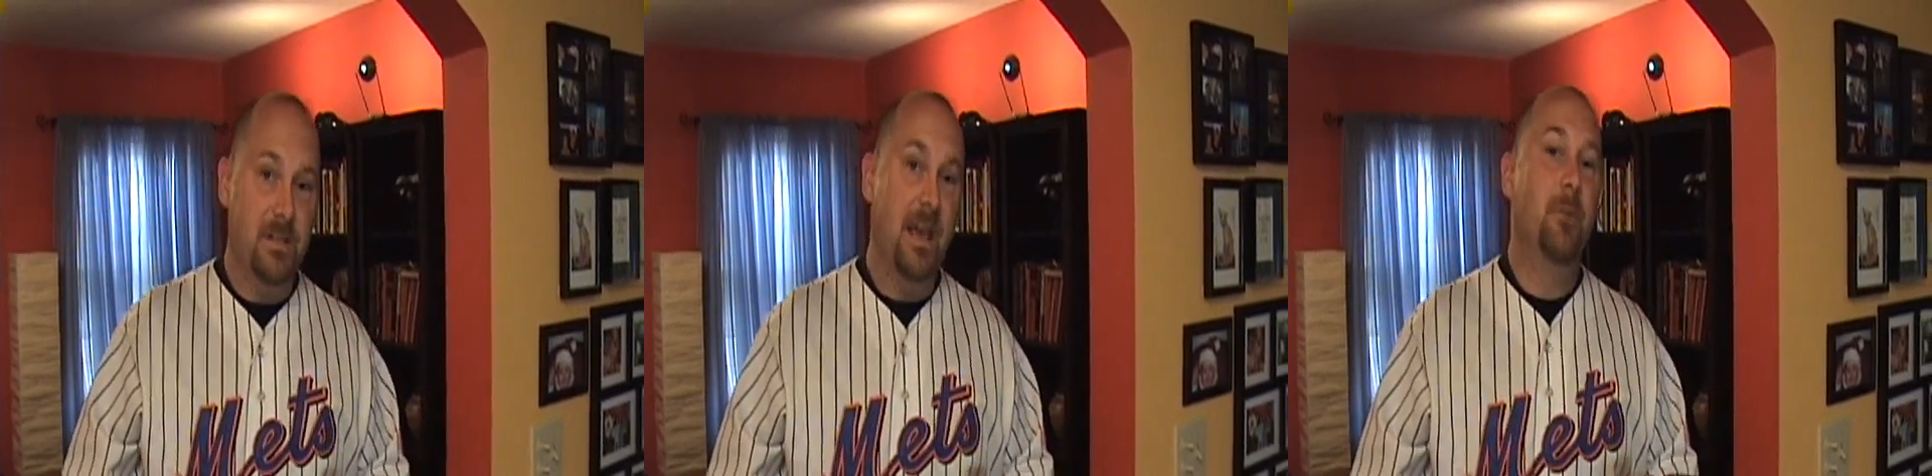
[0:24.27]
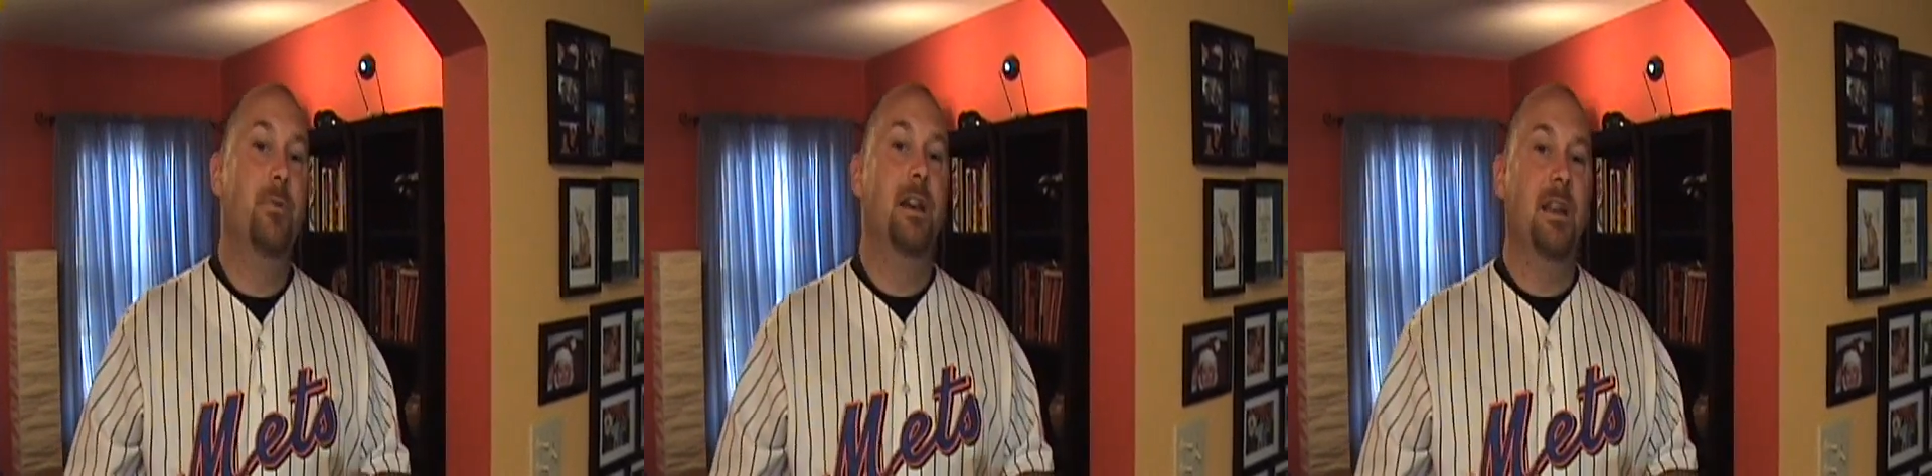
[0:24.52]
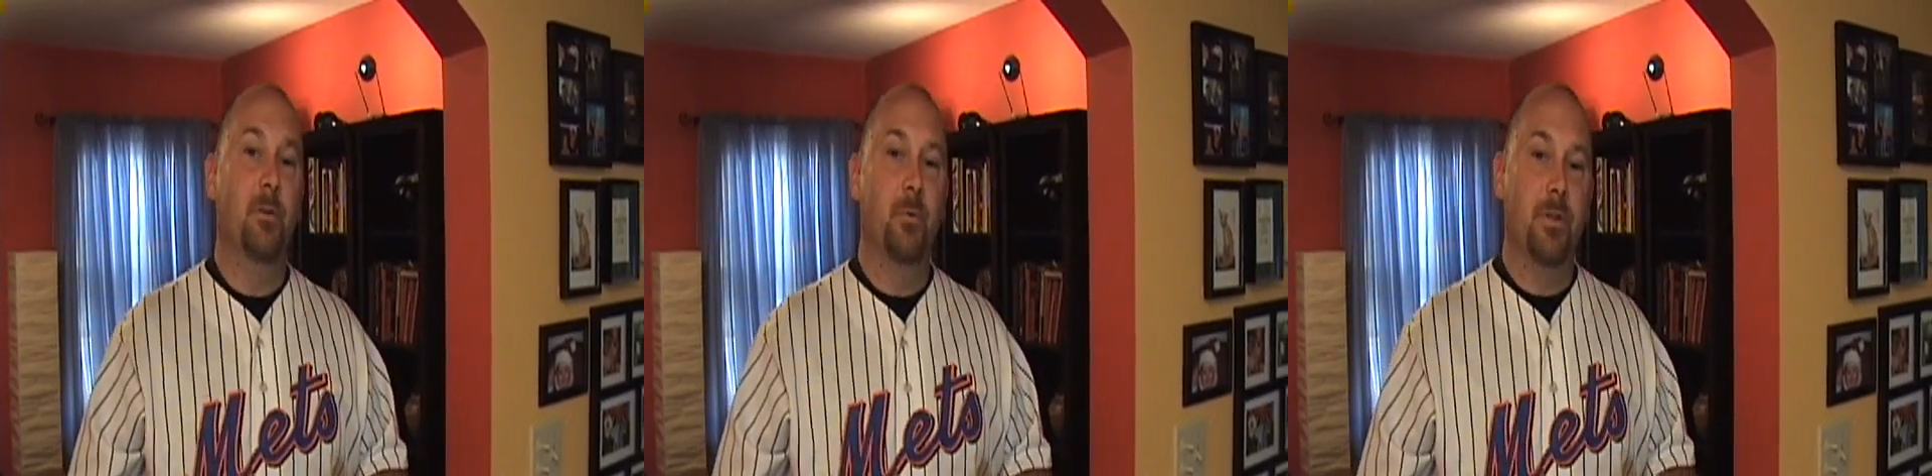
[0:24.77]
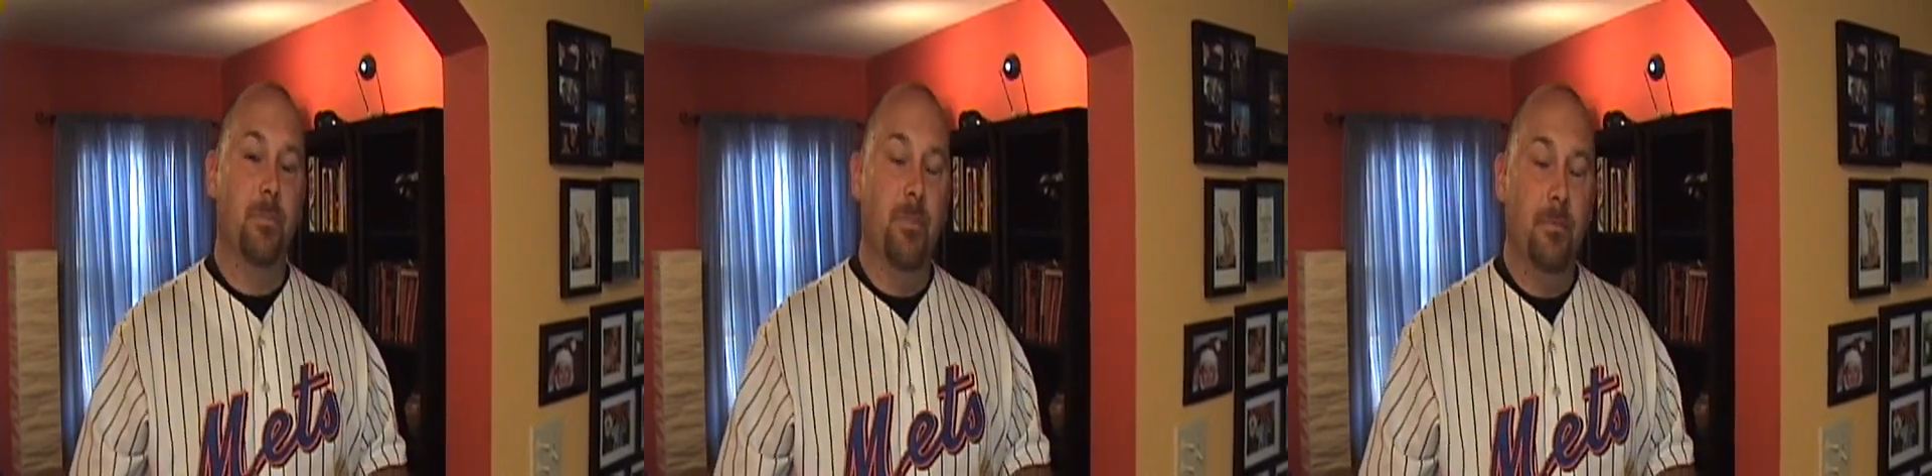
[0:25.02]
a dead reading
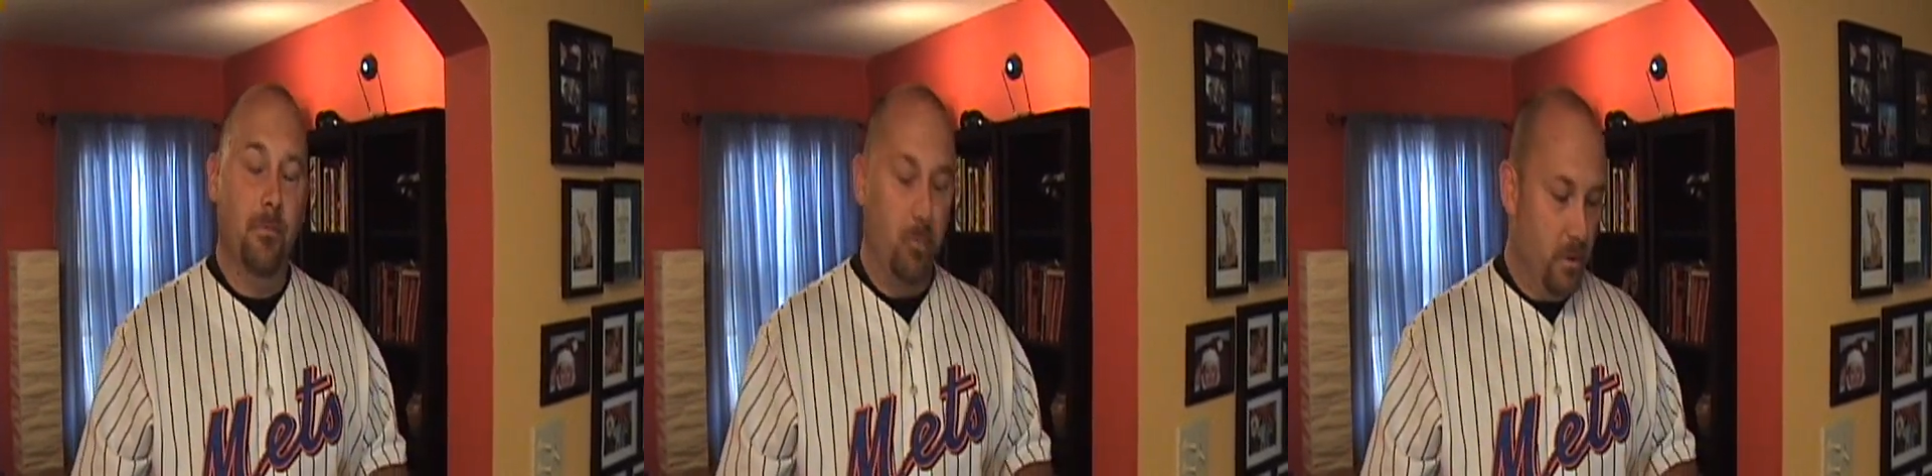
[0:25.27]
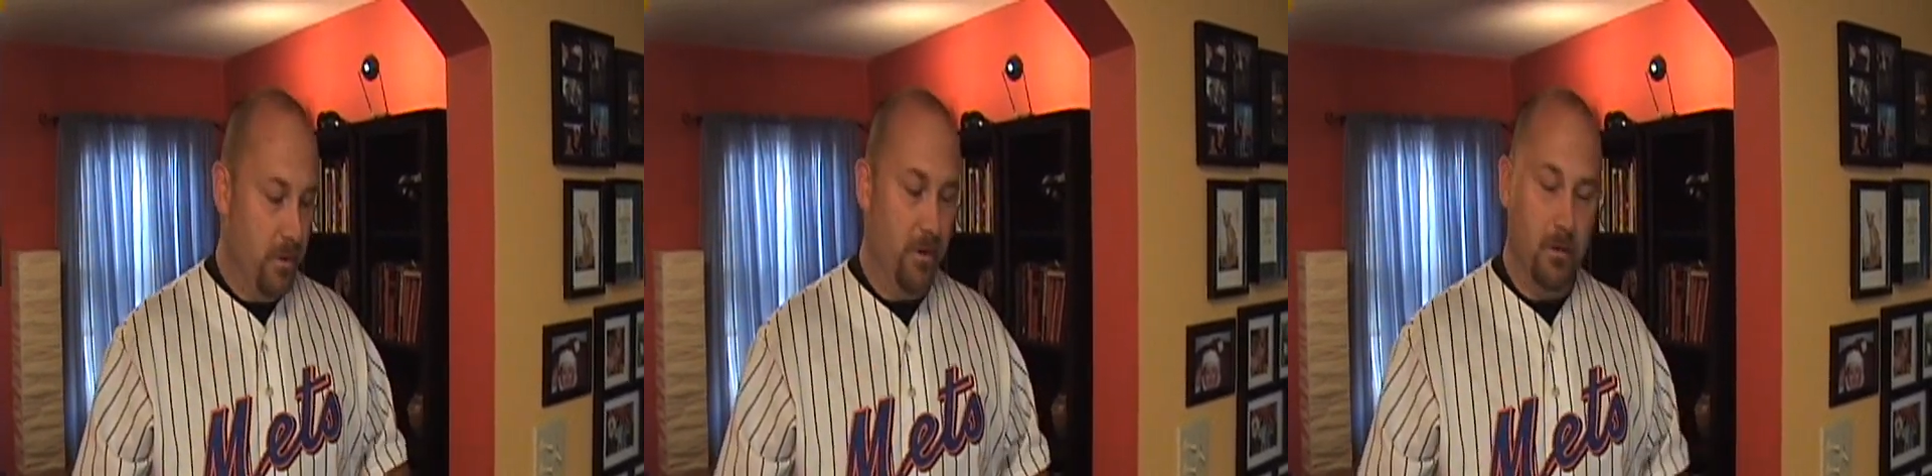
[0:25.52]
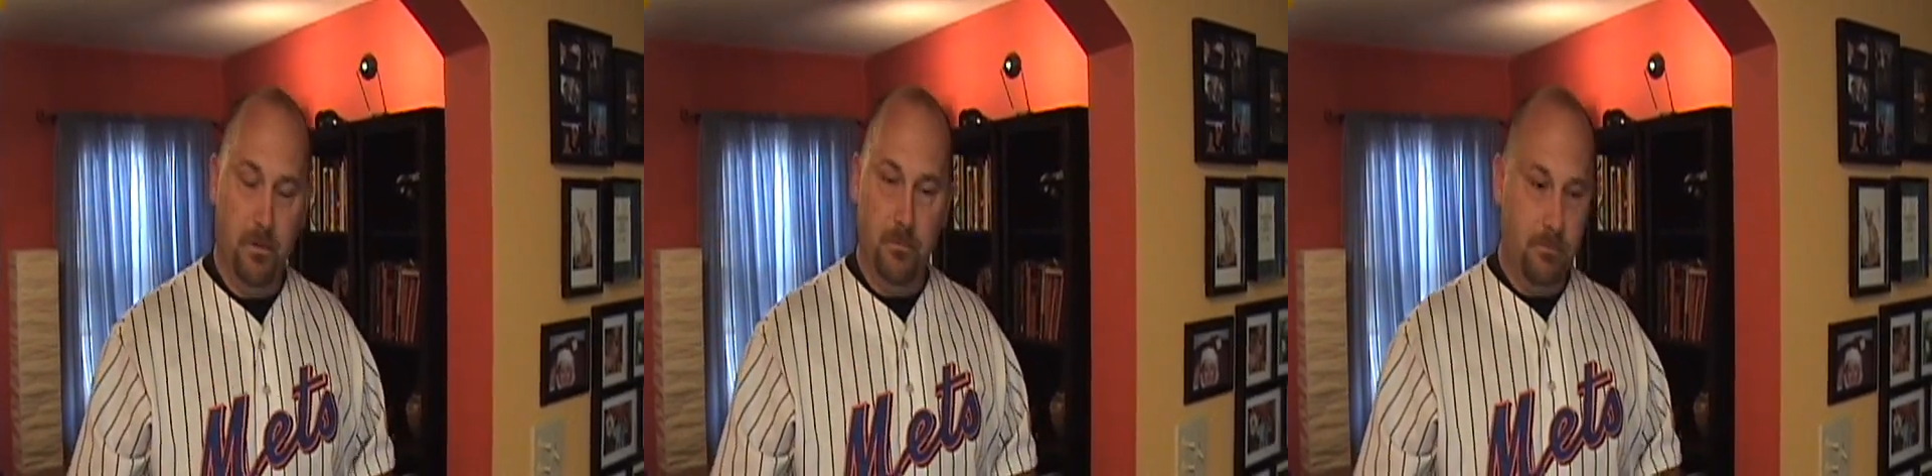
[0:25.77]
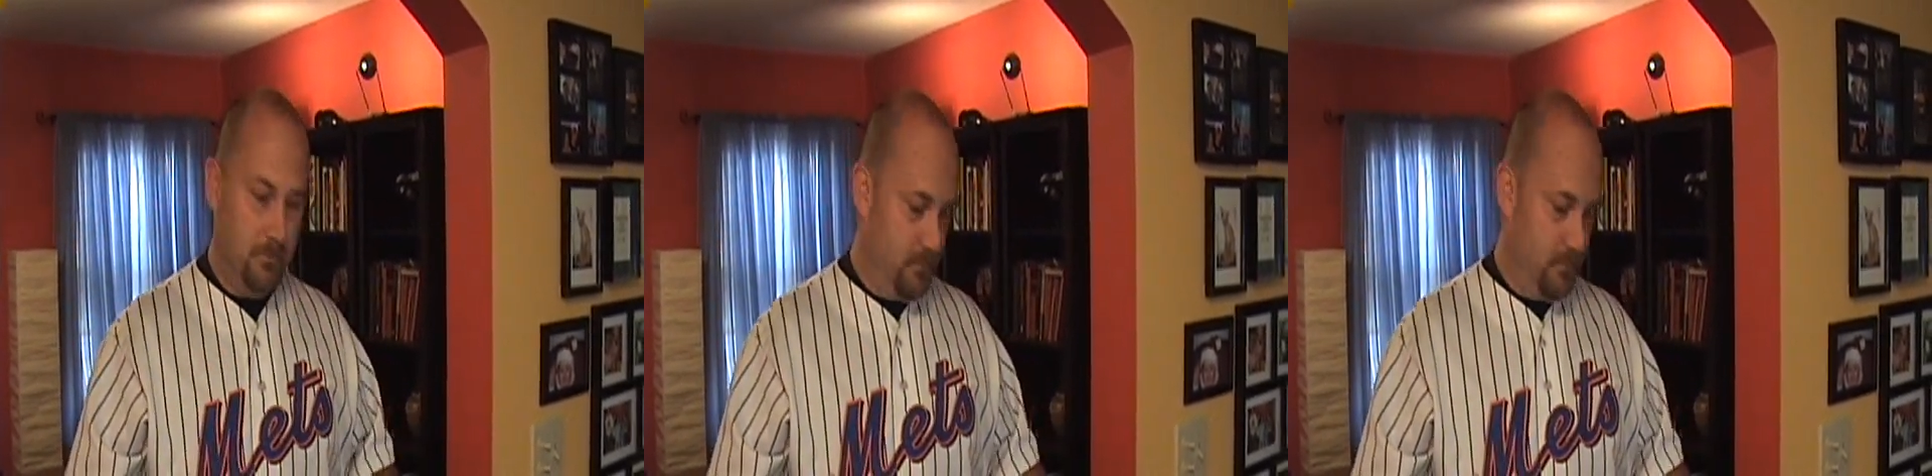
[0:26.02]
with the